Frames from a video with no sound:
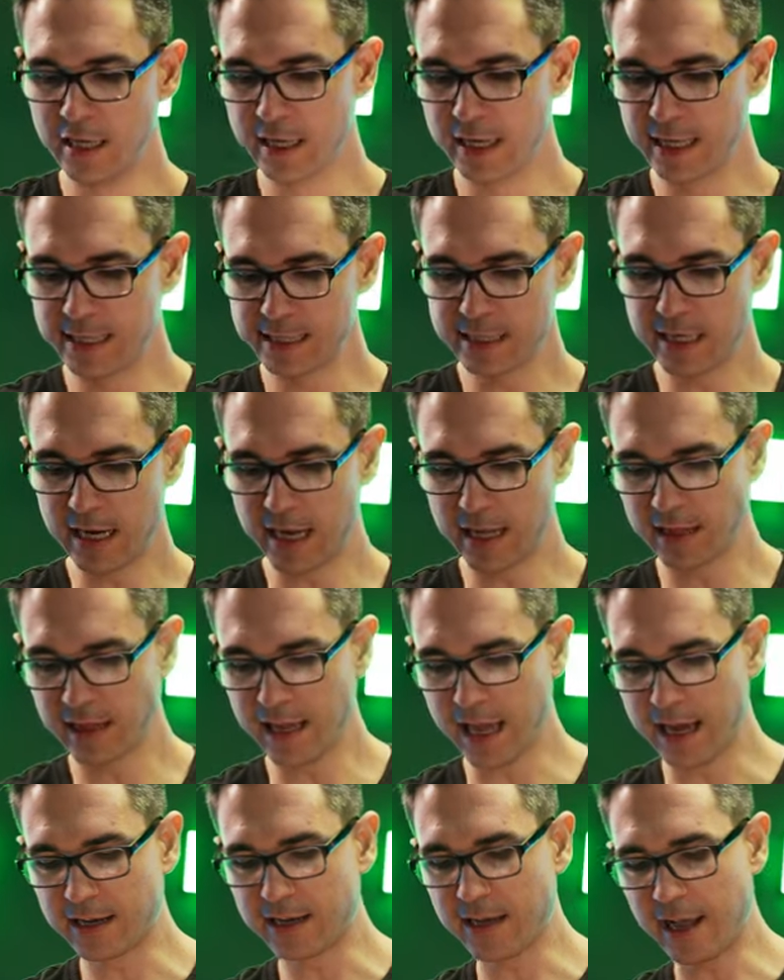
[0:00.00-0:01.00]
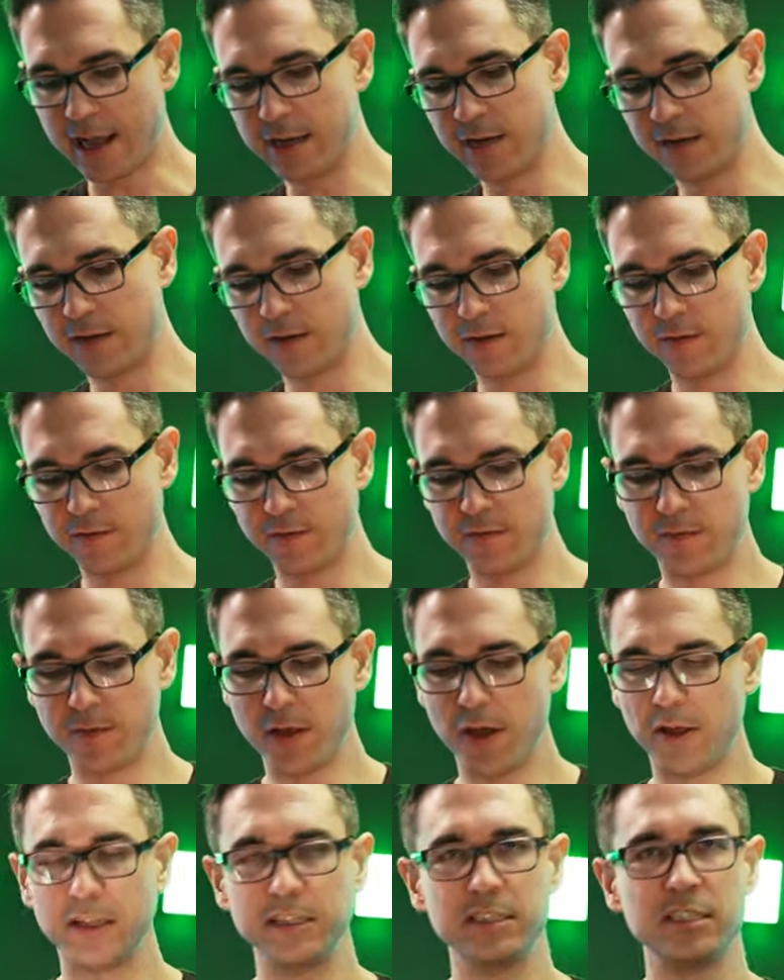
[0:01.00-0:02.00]
It's not that kind of,
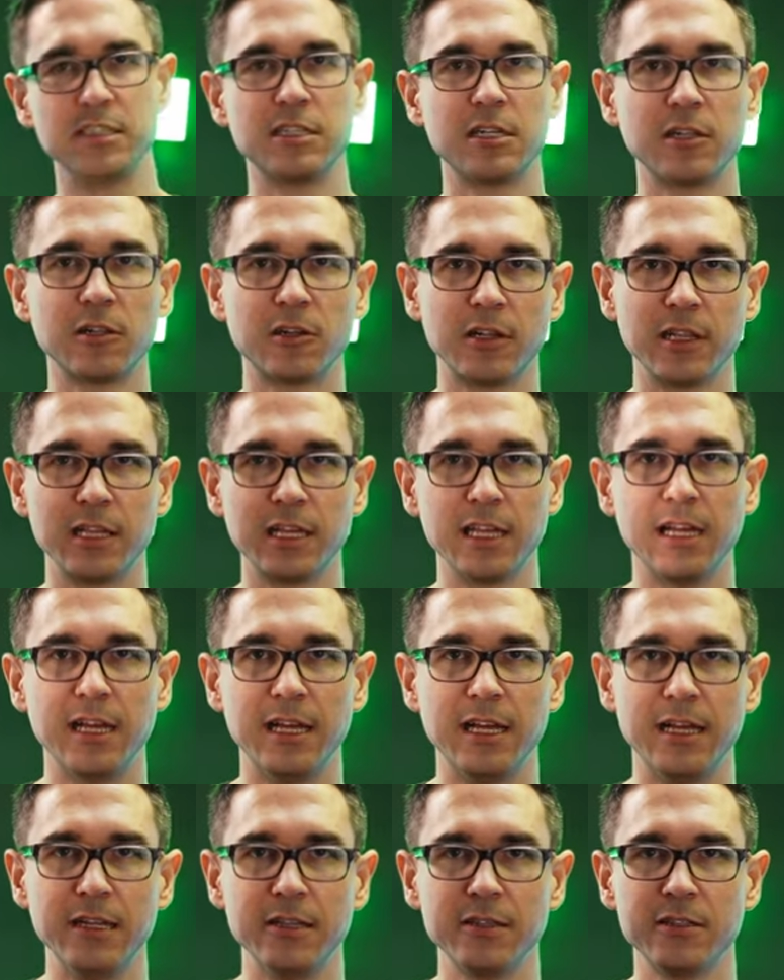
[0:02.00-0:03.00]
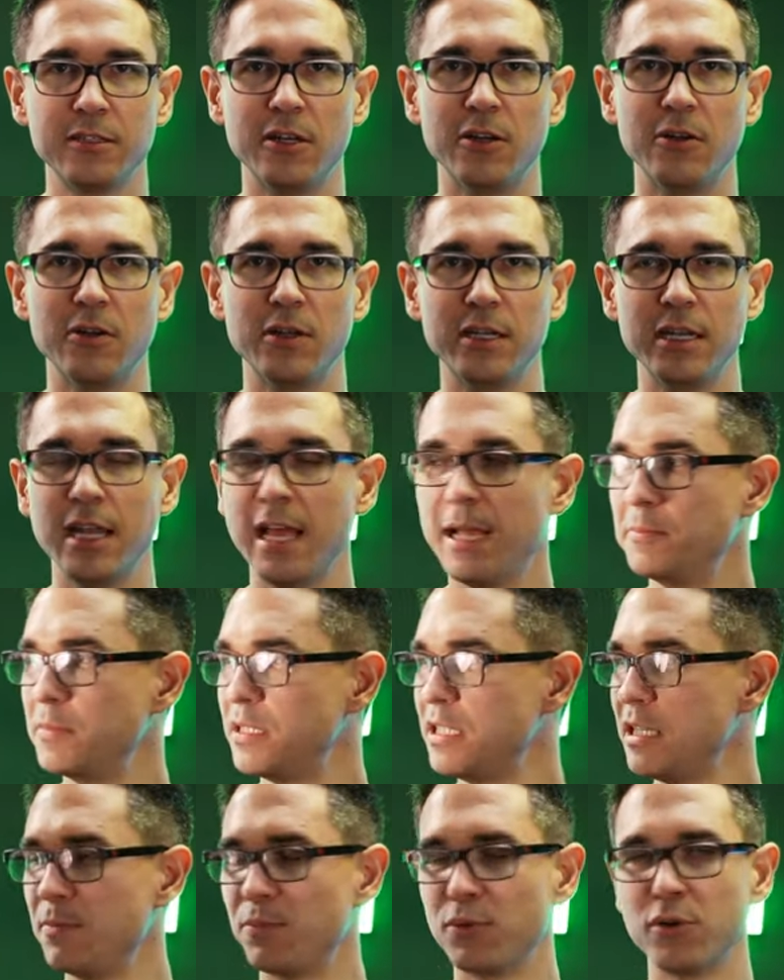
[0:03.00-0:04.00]
this is clearly an
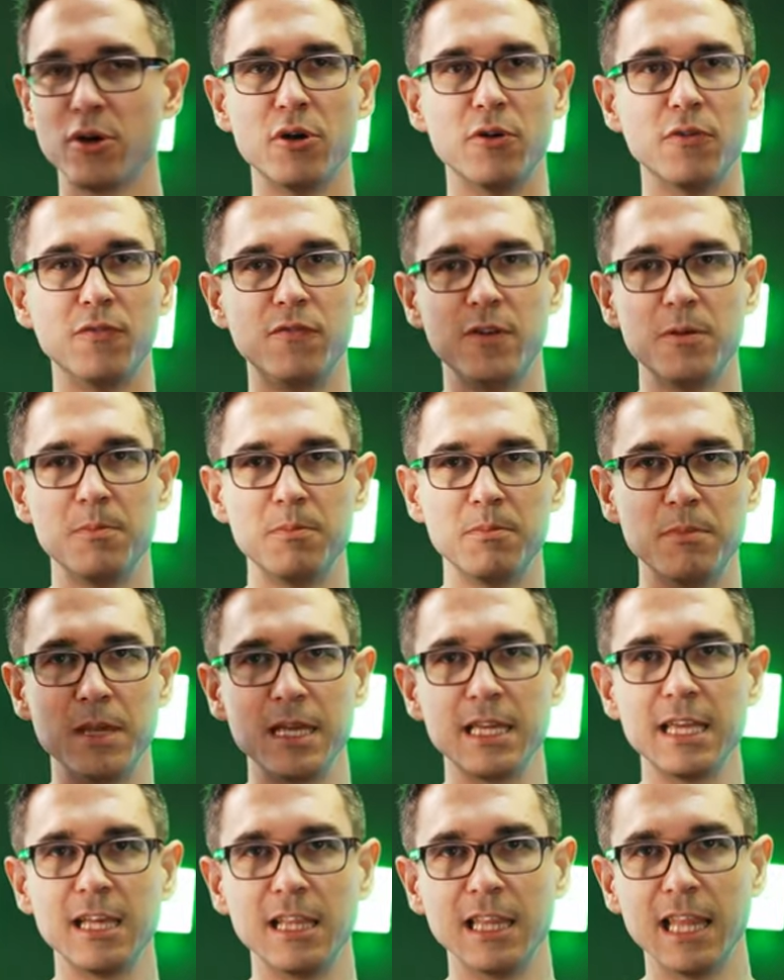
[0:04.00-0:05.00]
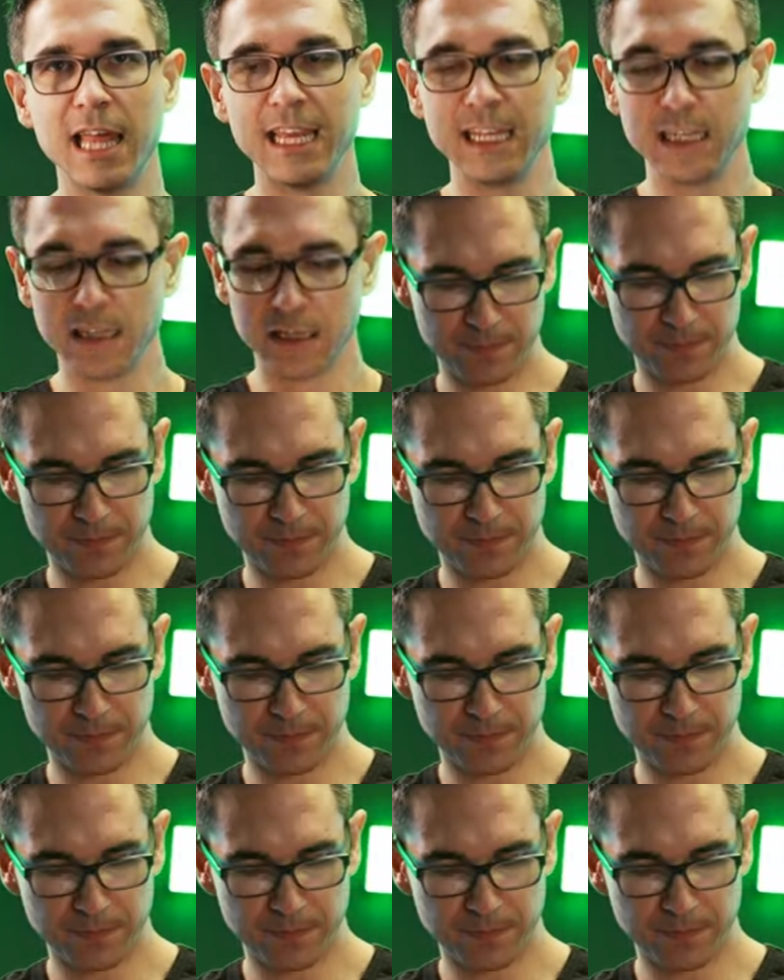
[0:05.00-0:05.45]
MC Pro filmmaking light.